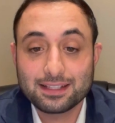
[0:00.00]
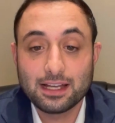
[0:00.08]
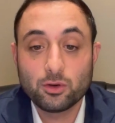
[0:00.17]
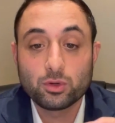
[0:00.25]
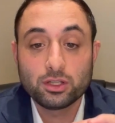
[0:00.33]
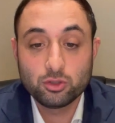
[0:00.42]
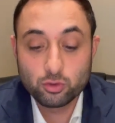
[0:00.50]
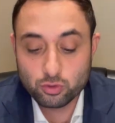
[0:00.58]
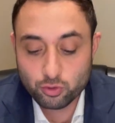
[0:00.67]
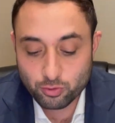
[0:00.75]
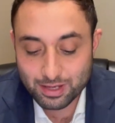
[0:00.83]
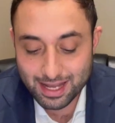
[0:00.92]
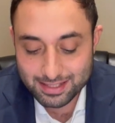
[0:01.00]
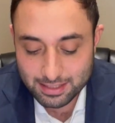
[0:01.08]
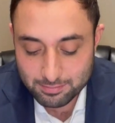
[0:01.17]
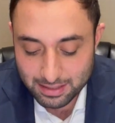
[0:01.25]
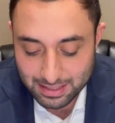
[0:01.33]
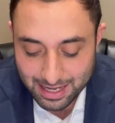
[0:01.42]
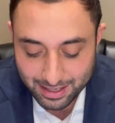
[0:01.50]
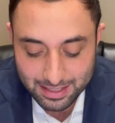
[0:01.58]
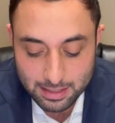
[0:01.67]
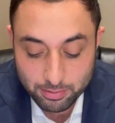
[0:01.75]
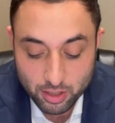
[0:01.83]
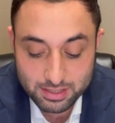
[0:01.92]
that we do creates a malach, and
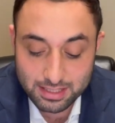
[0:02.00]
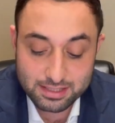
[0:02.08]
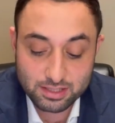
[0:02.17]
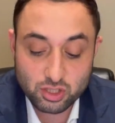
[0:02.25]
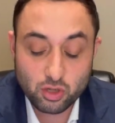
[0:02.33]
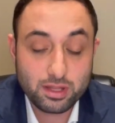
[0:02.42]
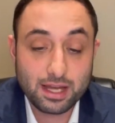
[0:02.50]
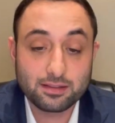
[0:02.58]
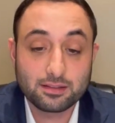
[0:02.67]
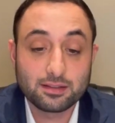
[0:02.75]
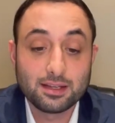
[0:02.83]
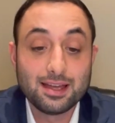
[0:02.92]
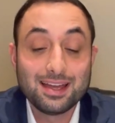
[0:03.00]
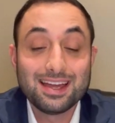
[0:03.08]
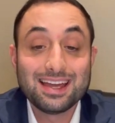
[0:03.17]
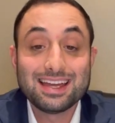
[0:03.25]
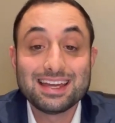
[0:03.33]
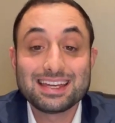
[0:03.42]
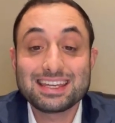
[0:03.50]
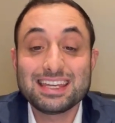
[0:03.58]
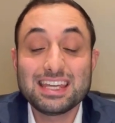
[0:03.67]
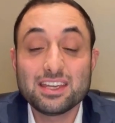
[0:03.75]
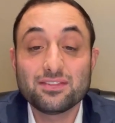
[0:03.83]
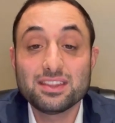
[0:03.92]
a person has to know that.
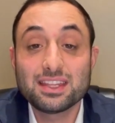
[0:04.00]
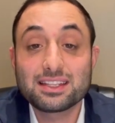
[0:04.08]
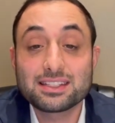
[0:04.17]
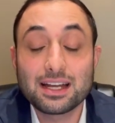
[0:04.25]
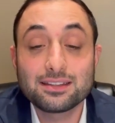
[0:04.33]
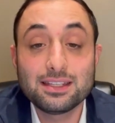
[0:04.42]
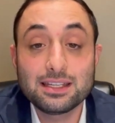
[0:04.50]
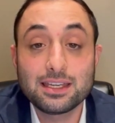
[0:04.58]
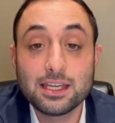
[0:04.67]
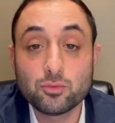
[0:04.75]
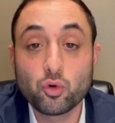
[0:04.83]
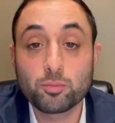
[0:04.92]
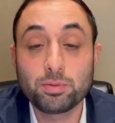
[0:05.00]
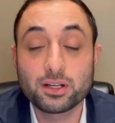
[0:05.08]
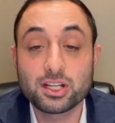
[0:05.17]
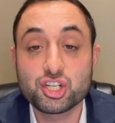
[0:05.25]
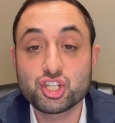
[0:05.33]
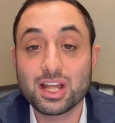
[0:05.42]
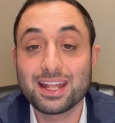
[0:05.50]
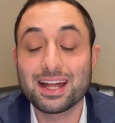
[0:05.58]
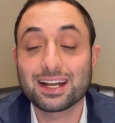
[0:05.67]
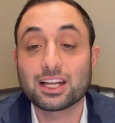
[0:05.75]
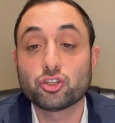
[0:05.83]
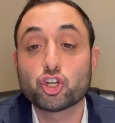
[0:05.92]
Even the tzaddikim were punished, and
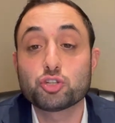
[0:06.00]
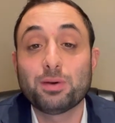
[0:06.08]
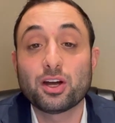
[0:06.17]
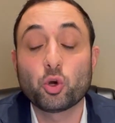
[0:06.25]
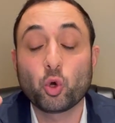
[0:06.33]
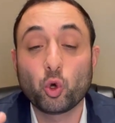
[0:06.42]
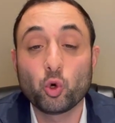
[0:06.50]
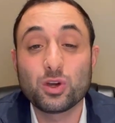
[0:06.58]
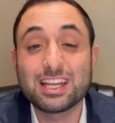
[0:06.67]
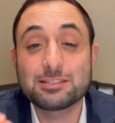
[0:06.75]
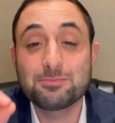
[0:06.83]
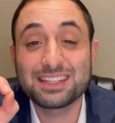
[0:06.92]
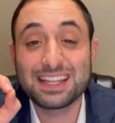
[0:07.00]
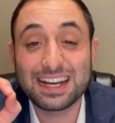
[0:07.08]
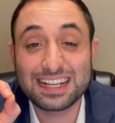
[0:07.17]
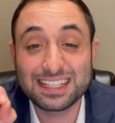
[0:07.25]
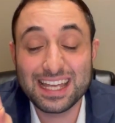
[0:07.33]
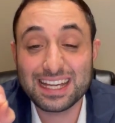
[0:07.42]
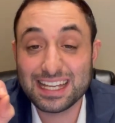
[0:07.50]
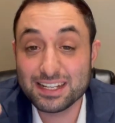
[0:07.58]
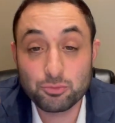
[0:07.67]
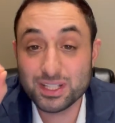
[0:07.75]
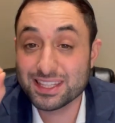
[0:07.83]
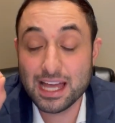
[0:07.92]
HaKadosh Baruch Hu is medakdek, and
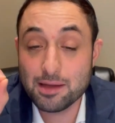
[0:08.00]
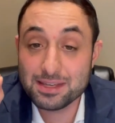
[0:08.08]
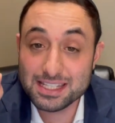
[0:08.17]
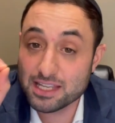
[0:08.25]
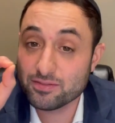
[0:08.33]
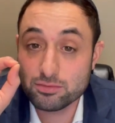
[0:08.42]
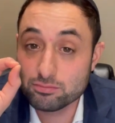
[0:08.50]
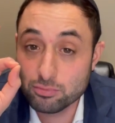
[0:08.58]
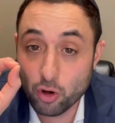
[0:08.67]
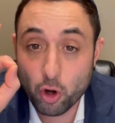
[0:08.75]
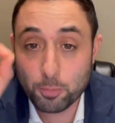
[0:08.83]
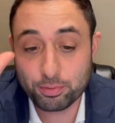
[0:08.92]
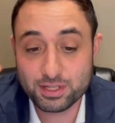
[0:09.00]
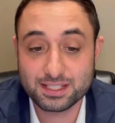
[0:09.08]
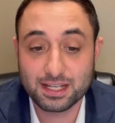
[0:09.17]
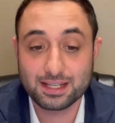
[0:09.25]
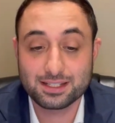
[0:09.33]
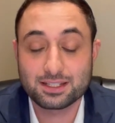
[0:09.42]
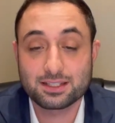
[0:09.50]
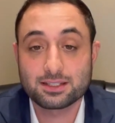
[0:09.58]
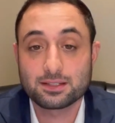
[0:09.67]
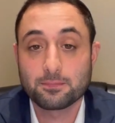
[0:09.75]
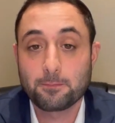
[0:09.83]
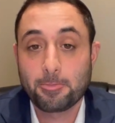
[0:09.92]
with them he's even more
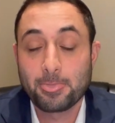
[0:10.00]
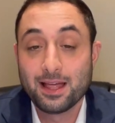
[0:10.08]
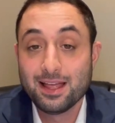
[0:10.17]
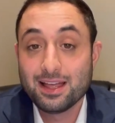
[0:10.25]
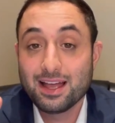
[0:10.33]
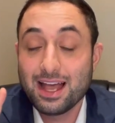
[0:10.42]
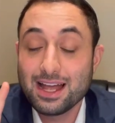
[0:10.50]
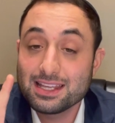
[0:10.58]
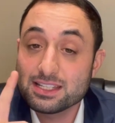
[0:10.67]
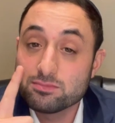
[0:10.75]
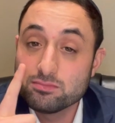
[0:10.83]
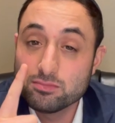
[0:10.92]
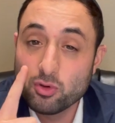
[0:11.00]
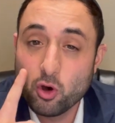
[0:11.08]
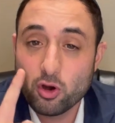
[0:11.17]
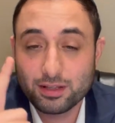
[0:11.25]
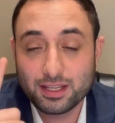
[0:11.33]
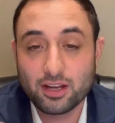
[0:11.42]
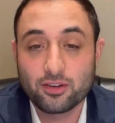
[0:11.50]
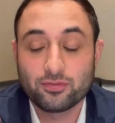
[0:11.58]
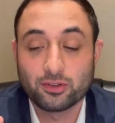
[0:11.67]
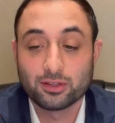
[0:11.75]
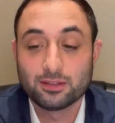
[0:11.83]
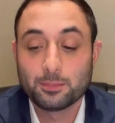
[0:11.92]
precise. And he's more
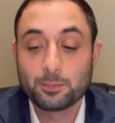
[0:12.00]
careful.